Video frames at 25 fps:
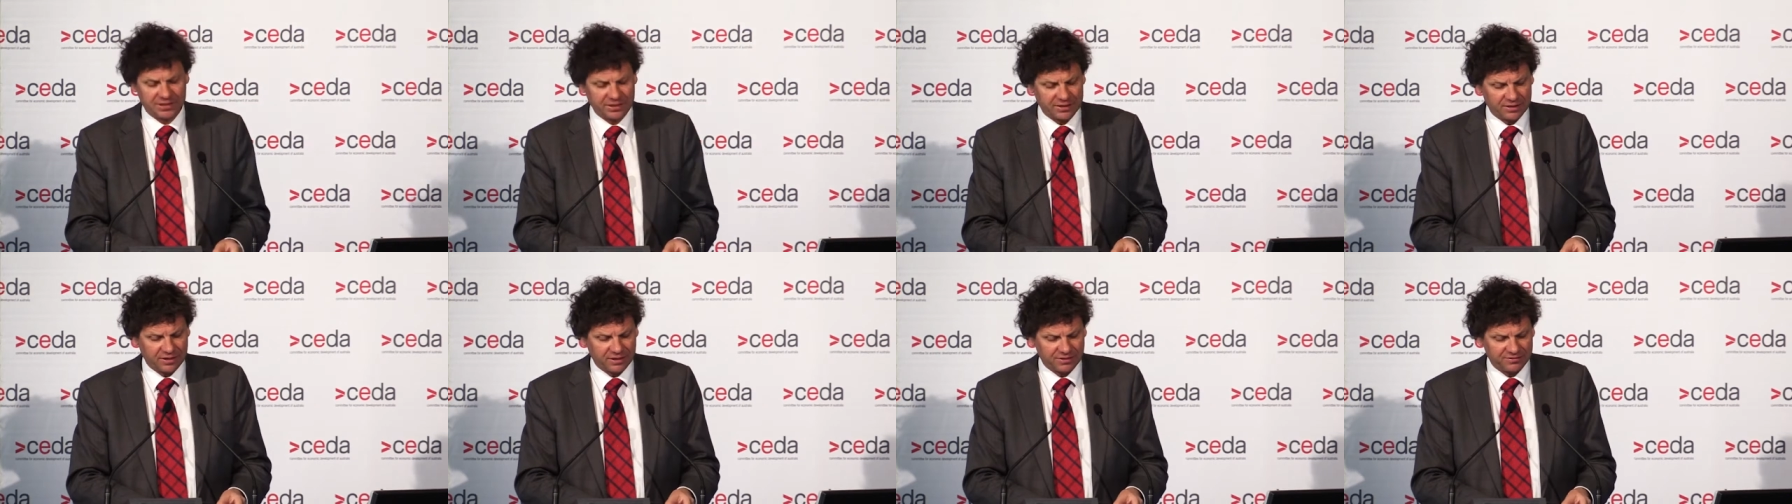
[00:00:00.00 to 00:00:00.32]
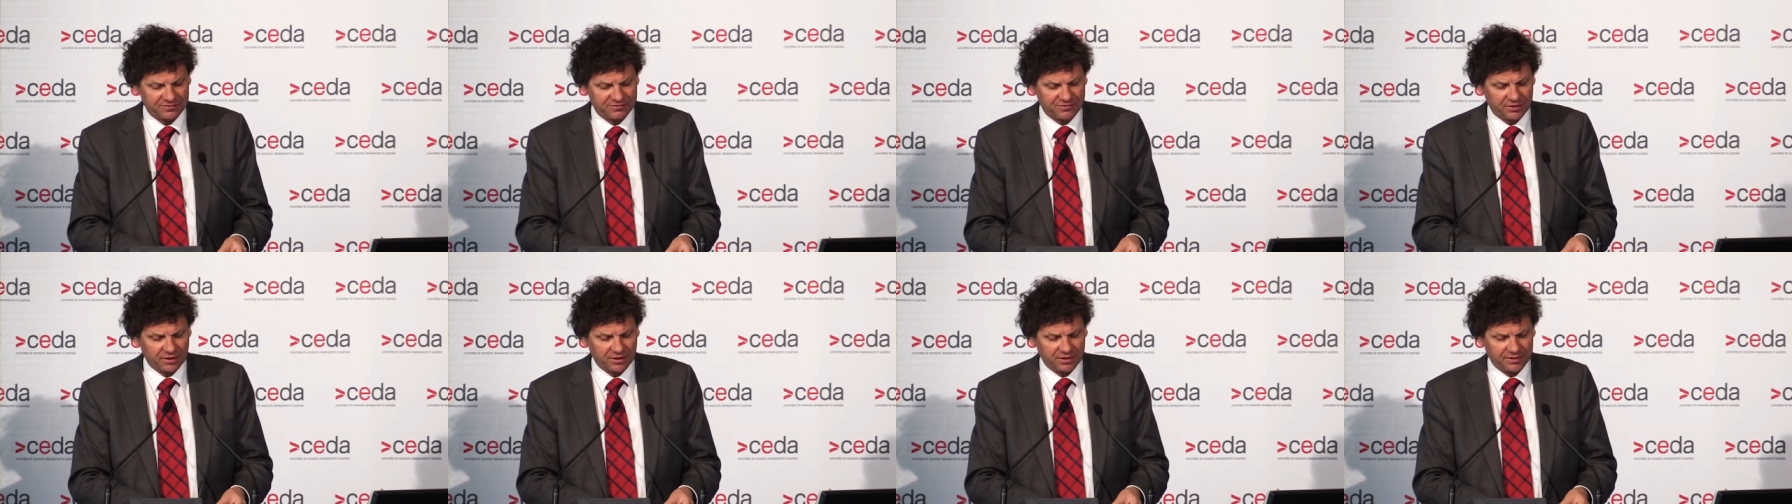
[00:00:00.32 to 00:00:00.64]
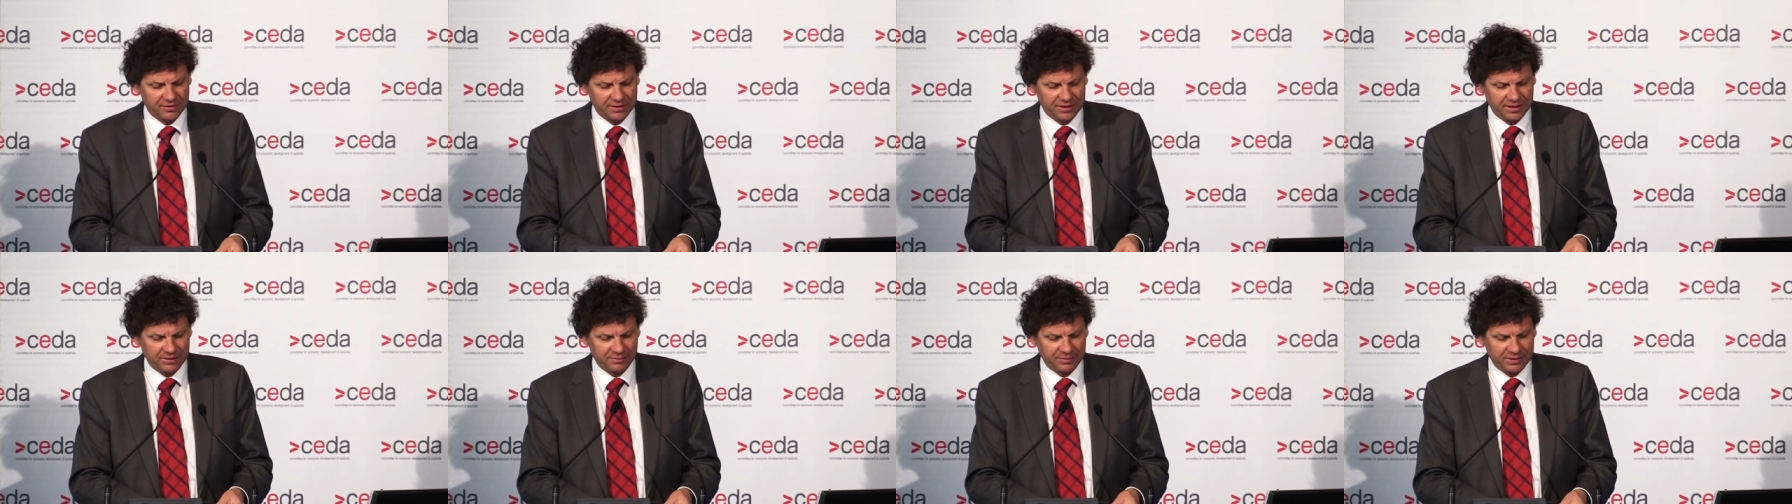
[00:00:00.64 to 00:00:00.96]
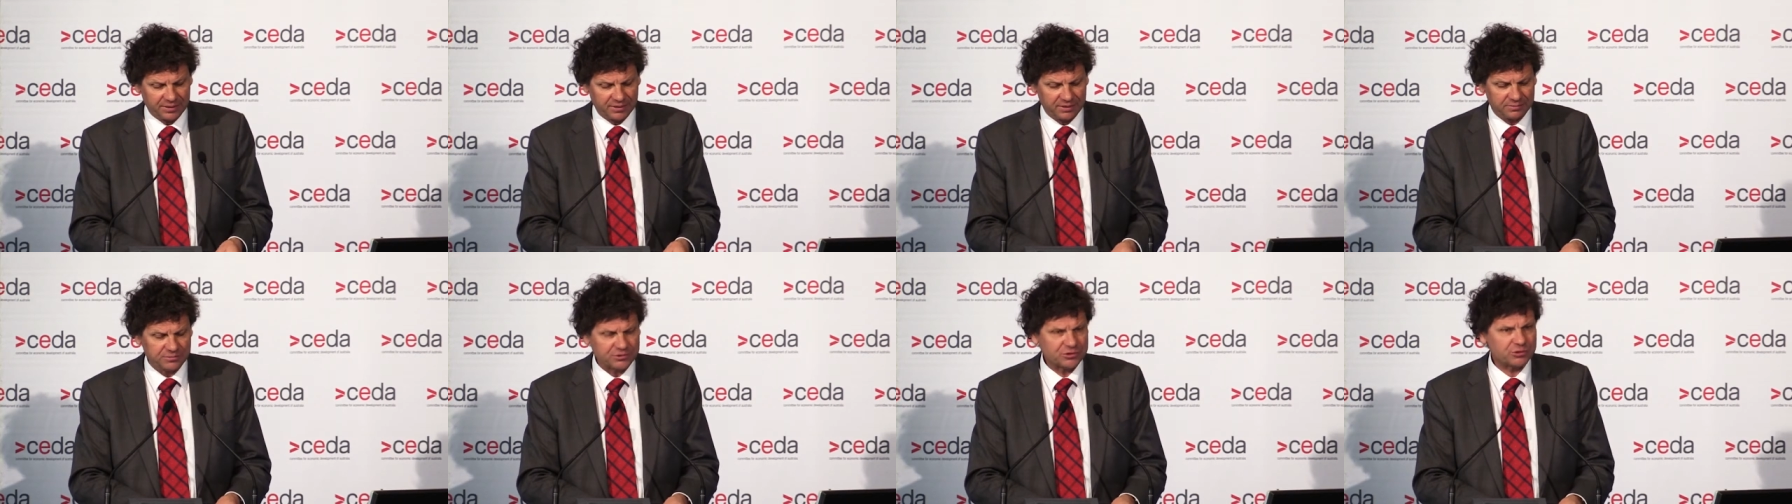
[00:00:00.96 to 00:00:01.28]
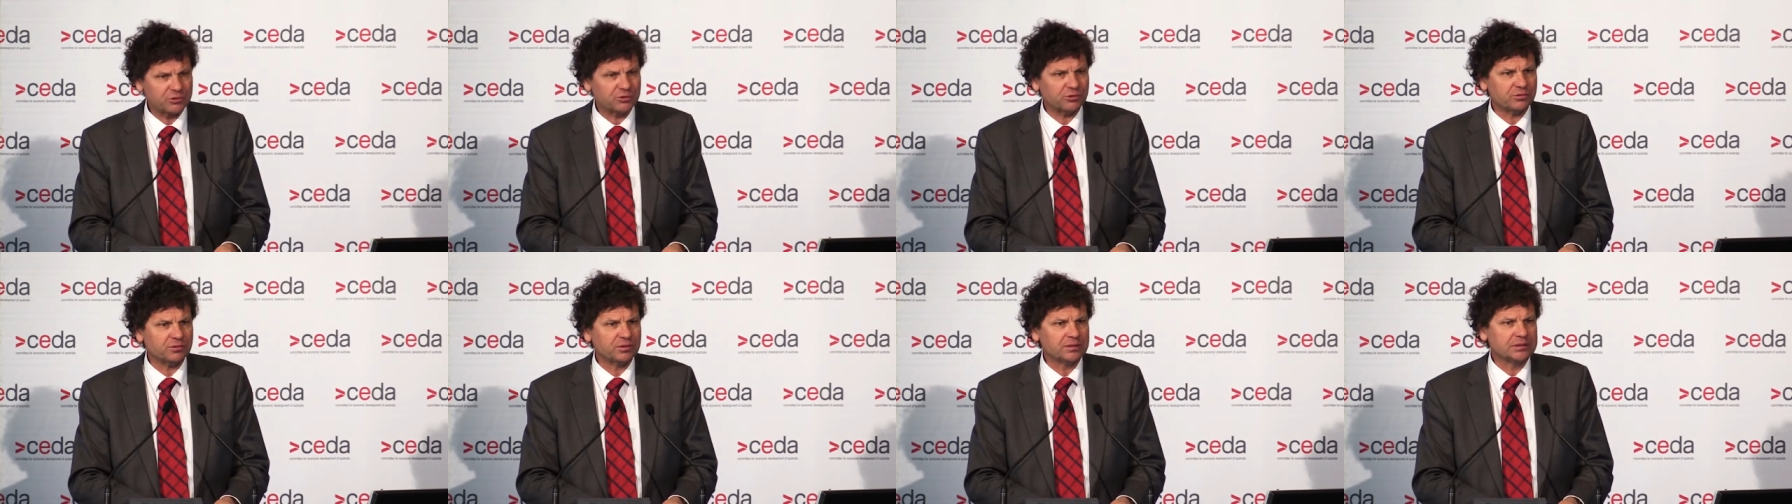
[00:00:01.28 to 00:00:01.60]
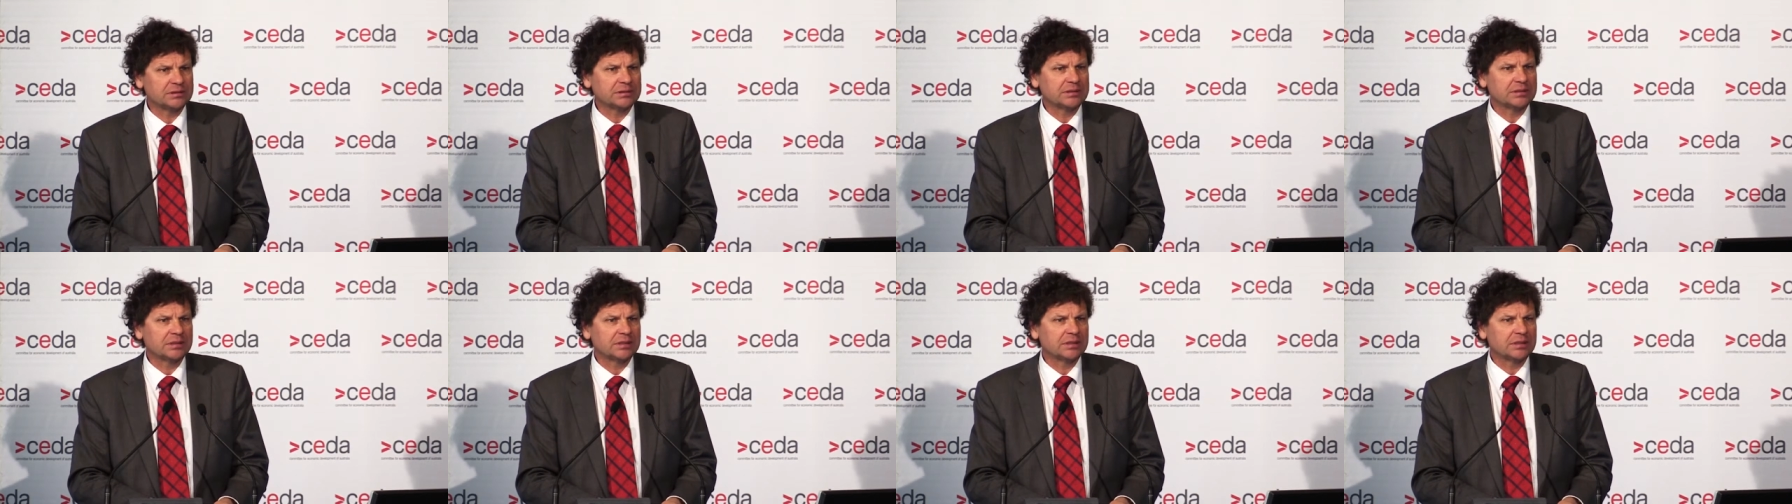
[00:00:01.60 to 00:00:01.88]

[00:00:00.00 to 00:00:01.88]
and I followed him, and I'm sure,